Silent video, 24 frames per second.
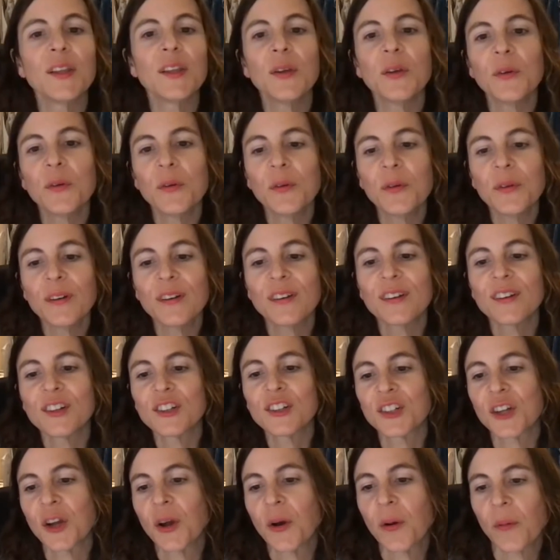you
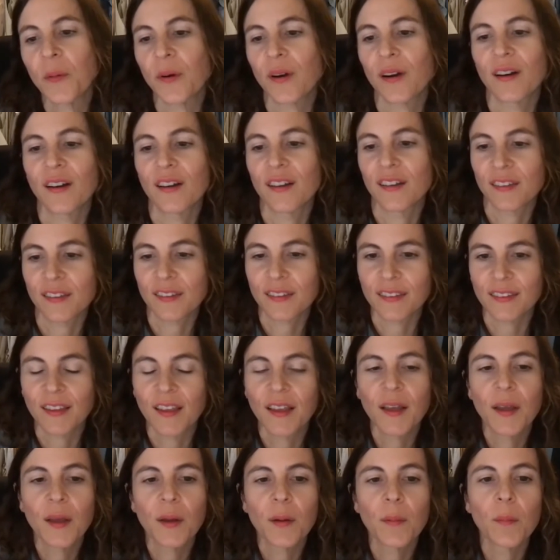show us
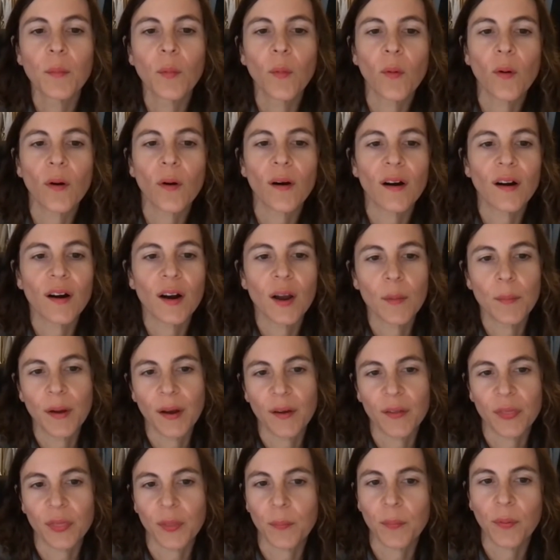more
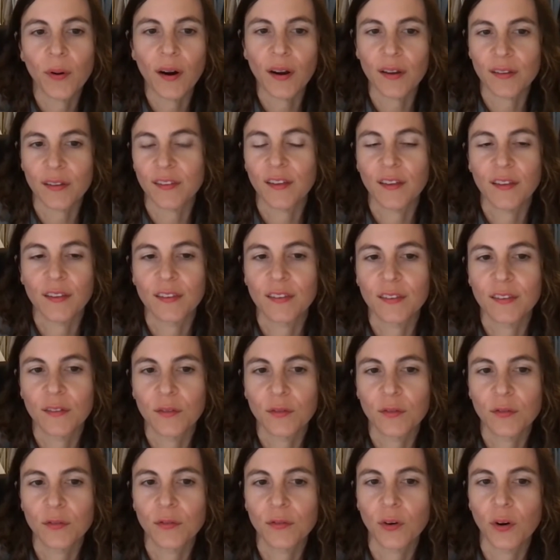about the process
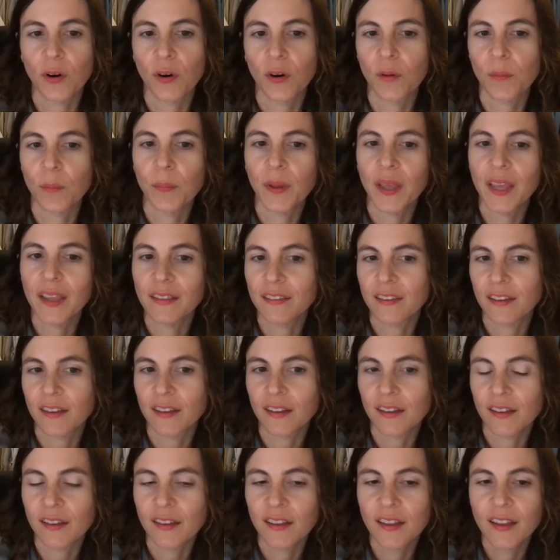for
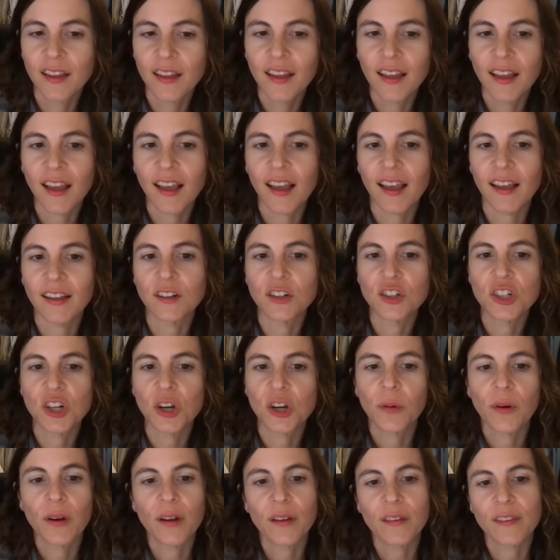painting and
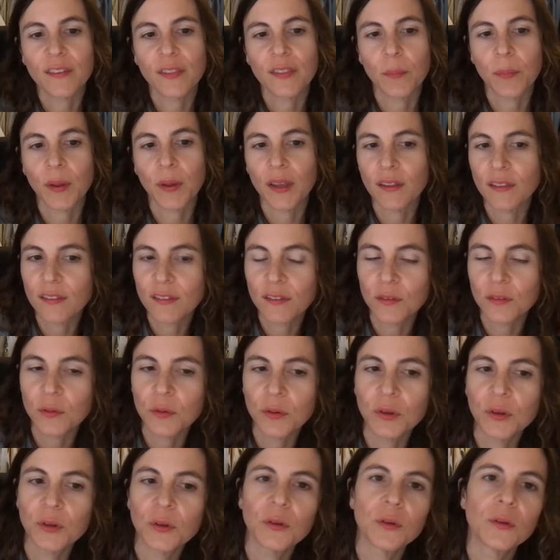show us the paints you
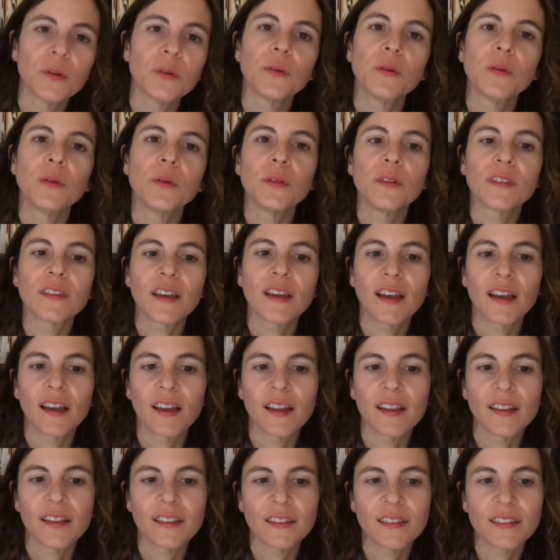use
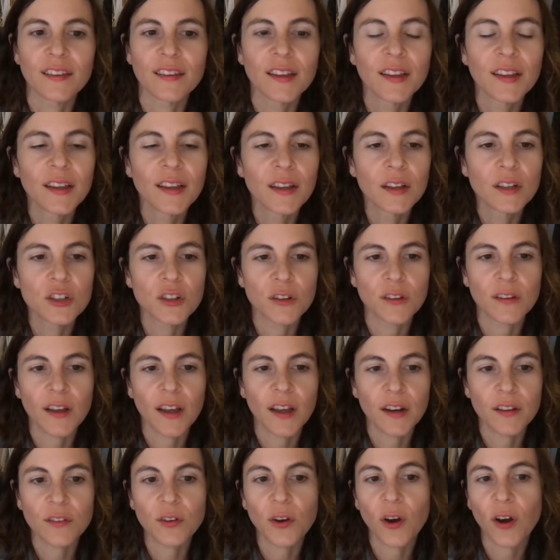and just
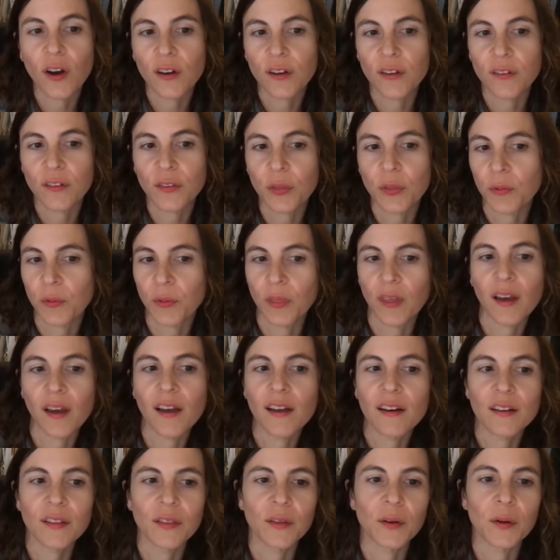kind of talk us through
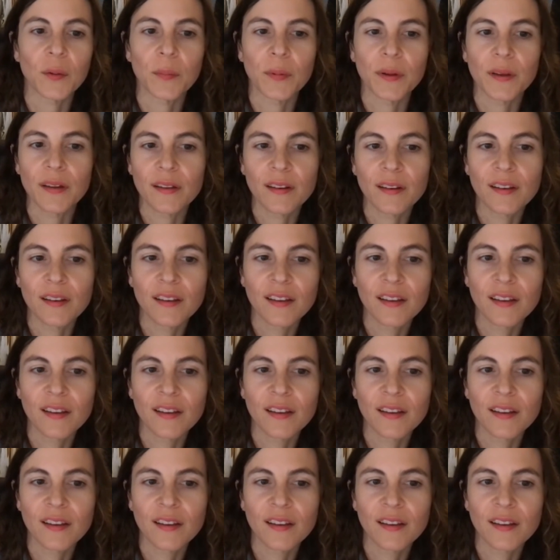that a little bit?